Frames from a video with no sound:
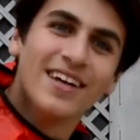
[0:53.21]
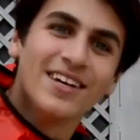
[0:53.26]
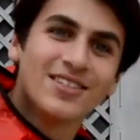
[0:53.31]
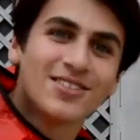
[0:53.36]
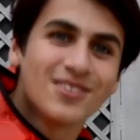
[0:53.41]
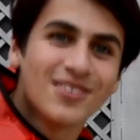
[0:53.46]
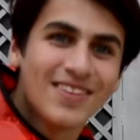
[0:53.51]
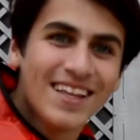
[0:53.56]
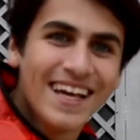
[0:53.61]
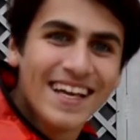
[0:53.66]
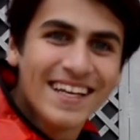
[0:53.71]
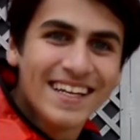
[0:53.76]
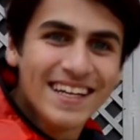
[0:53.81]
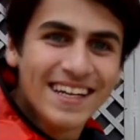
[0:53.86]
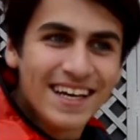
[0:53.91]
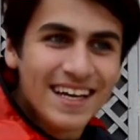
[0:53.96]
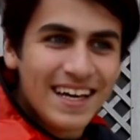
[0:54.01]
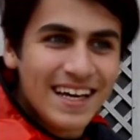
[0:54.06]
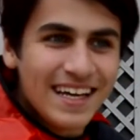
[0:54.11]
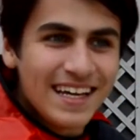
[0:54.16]
So then,
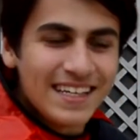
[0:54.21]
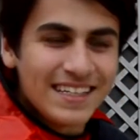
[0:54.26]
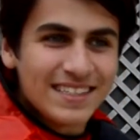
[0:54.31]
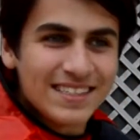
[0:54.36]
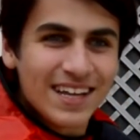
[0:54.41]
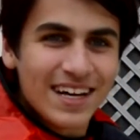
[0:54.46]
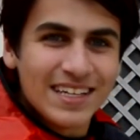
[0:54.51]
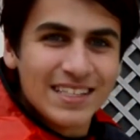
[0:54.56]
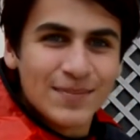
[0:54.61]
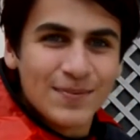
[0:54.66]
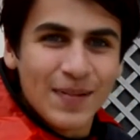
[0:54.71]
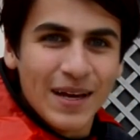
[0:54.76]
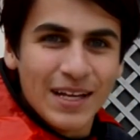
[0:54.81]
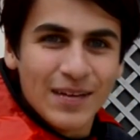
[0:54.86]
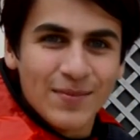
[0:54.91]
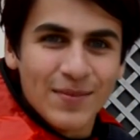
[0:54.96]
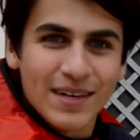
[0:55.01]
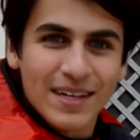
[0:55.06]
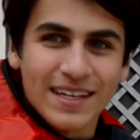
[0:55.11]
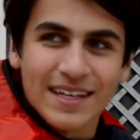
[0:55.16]
he decided to
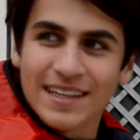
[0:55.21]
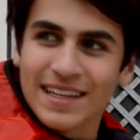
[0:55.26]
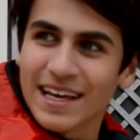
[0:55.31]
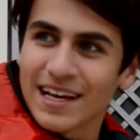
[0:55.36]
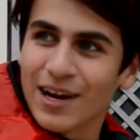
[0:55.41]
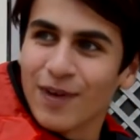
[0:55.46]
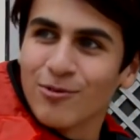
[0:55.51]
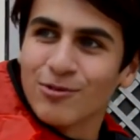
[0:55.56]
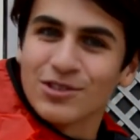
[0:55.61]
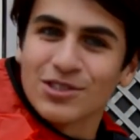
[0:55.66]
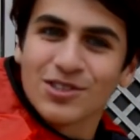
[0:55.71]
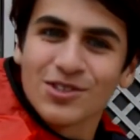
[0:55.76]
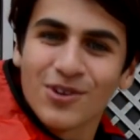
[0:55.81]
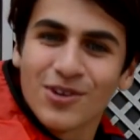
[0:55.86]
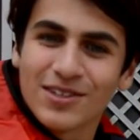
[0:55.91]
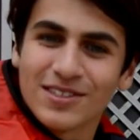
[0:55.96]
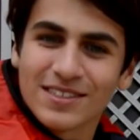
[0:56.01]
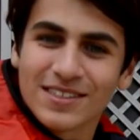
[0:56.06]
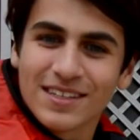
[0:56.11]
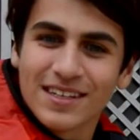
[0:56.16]
paint me like I was
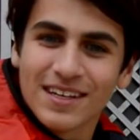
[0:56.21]
short.